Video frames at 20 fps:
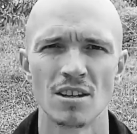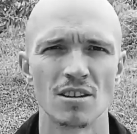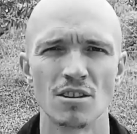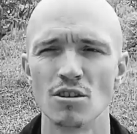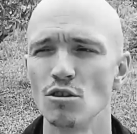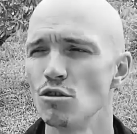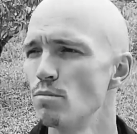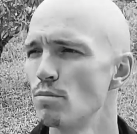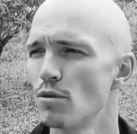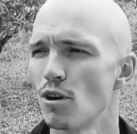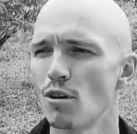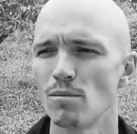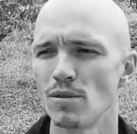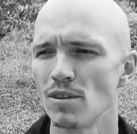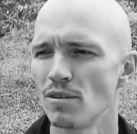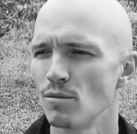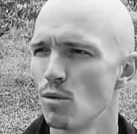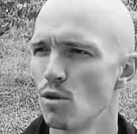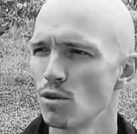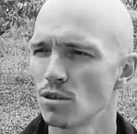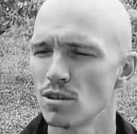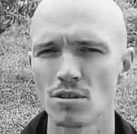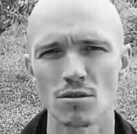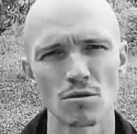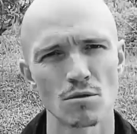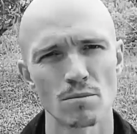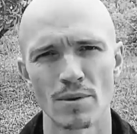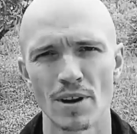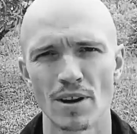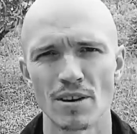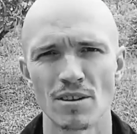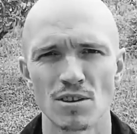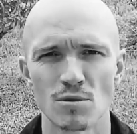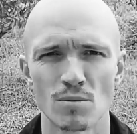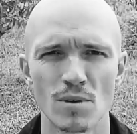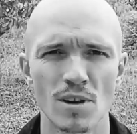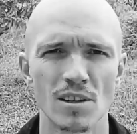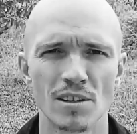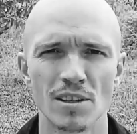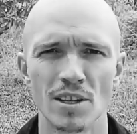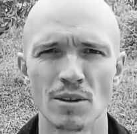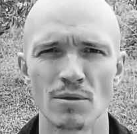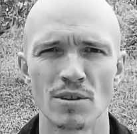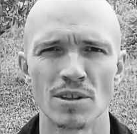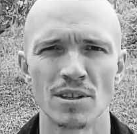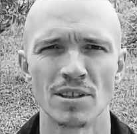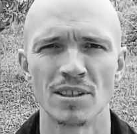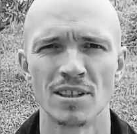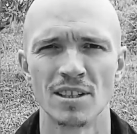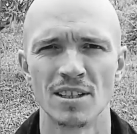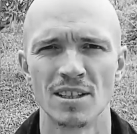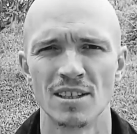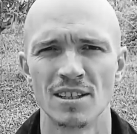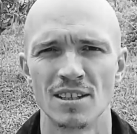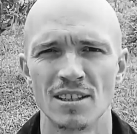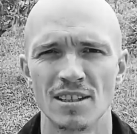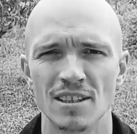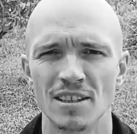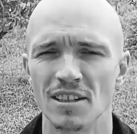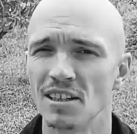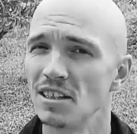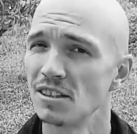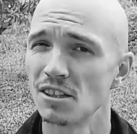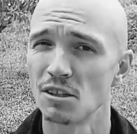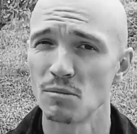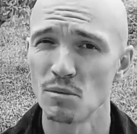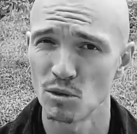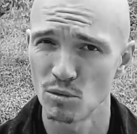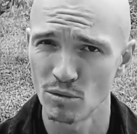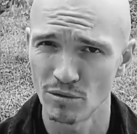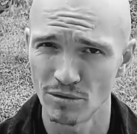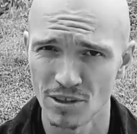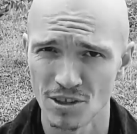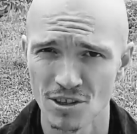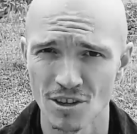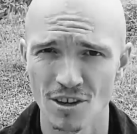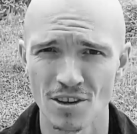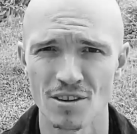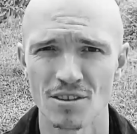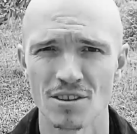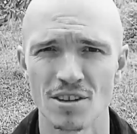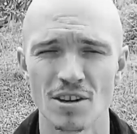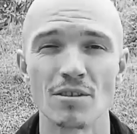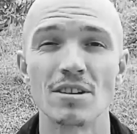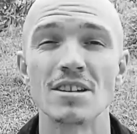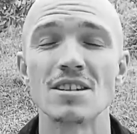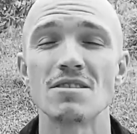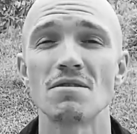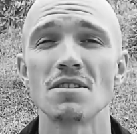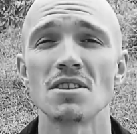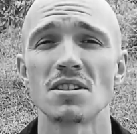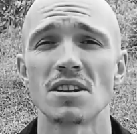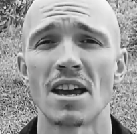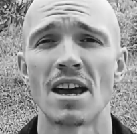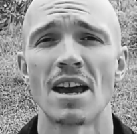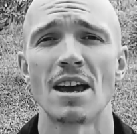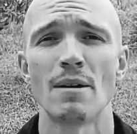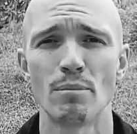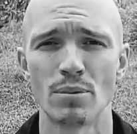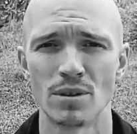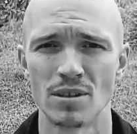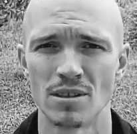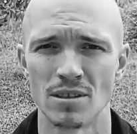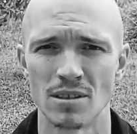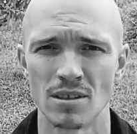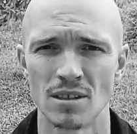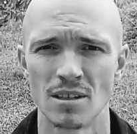You probably walked into your parents while they were intimate with each other. You know, these things happen.